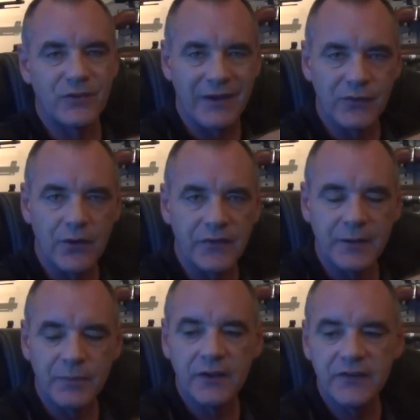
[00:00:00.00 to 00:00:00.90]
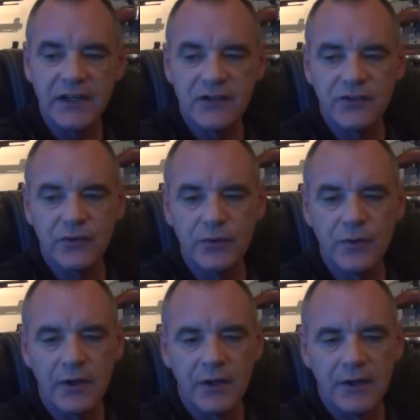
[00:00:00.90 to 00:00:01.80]
you haven't got the ability to
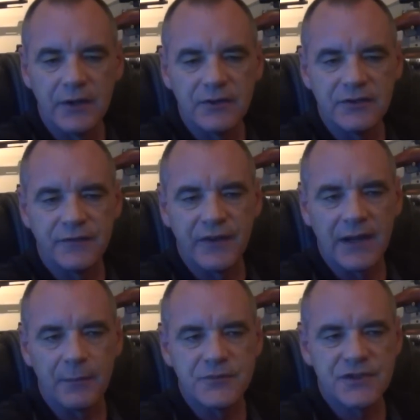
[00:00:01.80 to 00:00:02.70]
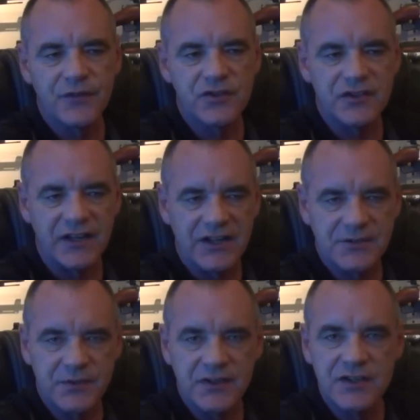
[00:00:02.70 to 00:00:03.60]
develop sufficient
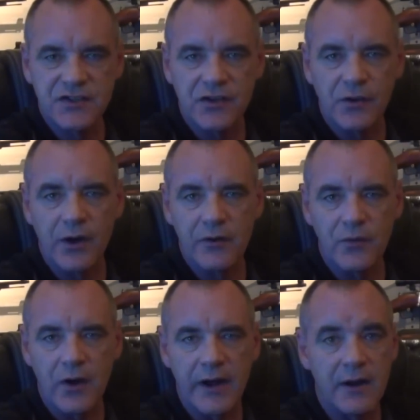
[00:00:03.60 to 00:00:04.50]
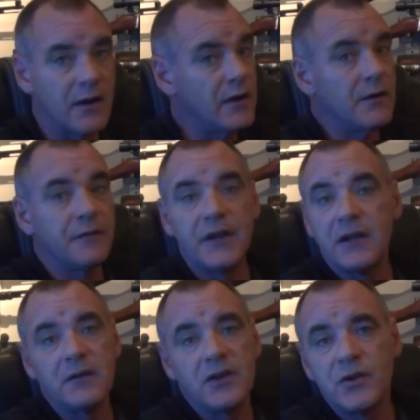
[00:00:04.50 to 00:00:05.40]
expertise in your own right,
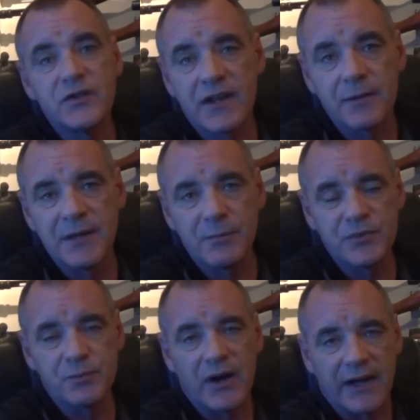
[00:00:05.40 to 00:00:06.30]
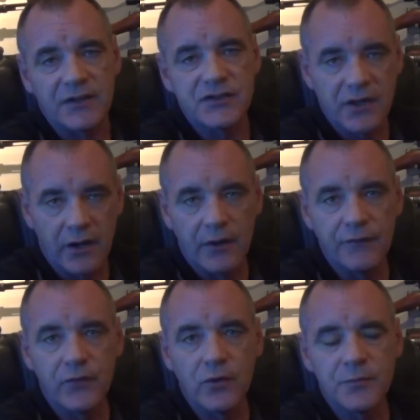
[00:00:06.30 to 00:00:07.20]
then use other people's brains. Go to the
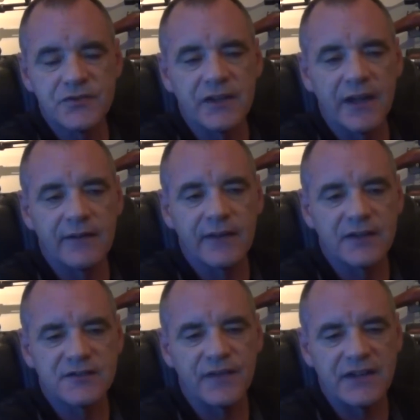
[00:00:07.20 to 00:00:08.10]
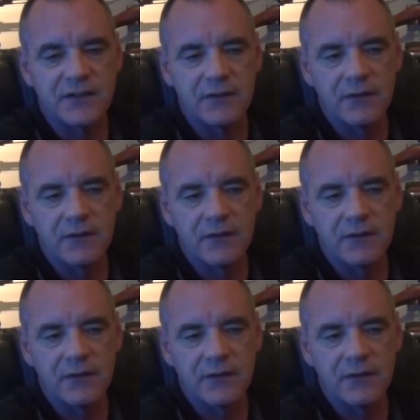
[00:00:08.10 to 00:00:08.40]
forums and get things vetted.